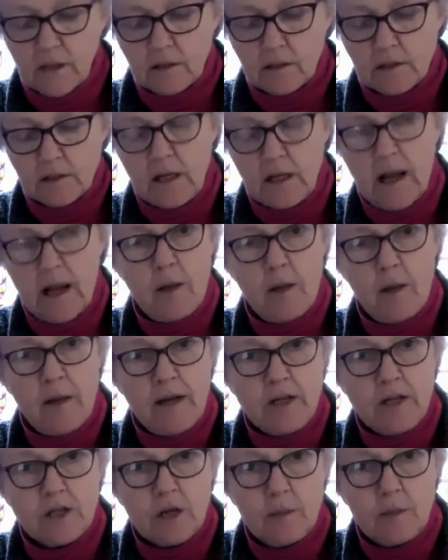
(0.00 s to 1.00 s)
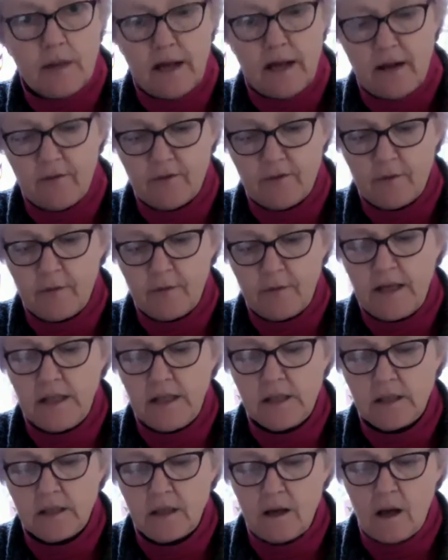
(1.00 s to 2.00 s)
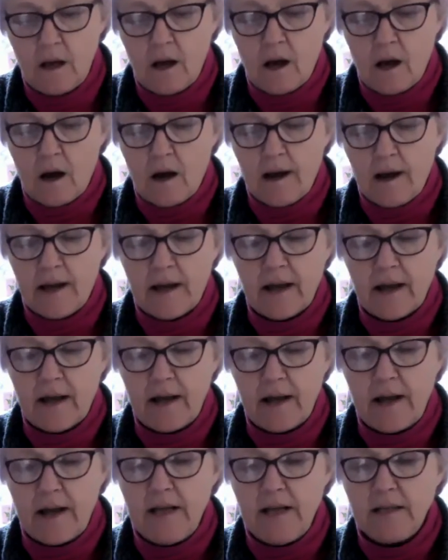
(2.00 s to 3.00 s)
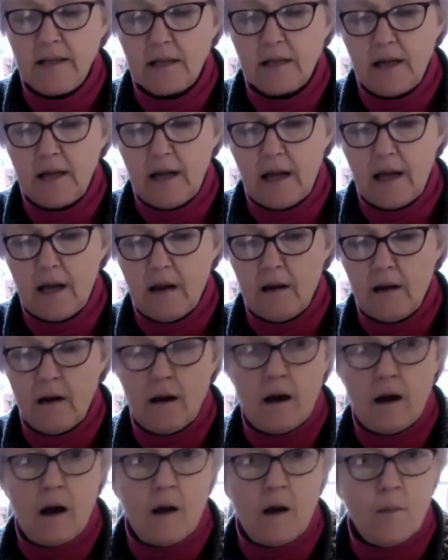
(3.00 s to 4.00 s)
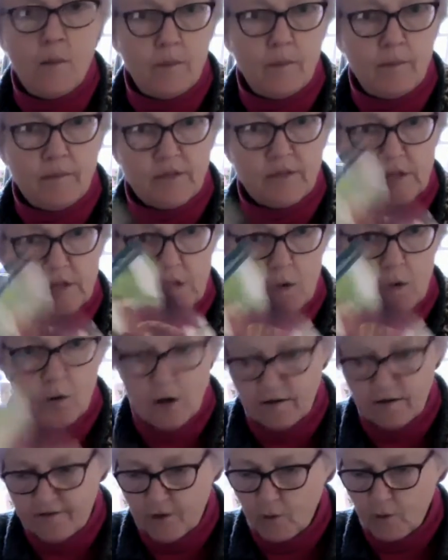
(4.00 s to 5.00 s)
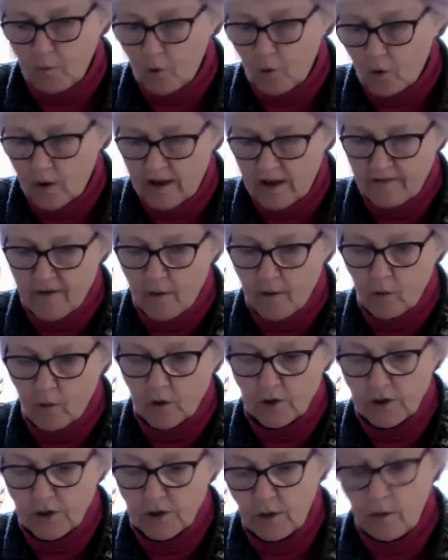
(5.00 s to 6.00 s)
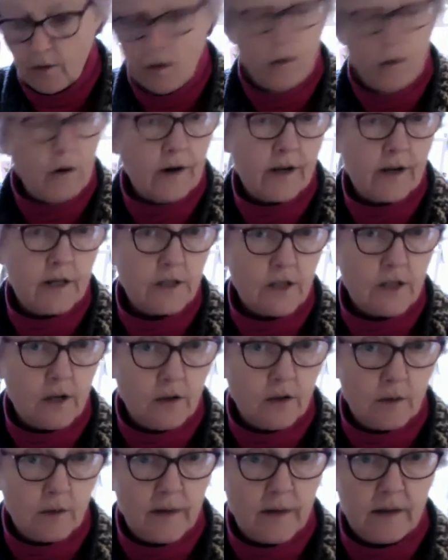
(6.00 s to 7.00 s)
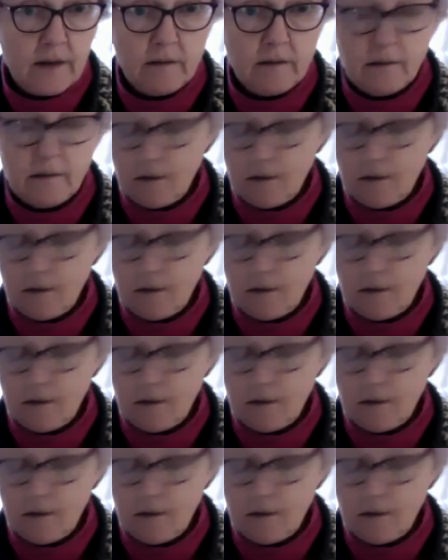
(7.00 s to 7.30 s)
seen how many germinate from this, I can easily sow a few more if I want to, or I can sow them and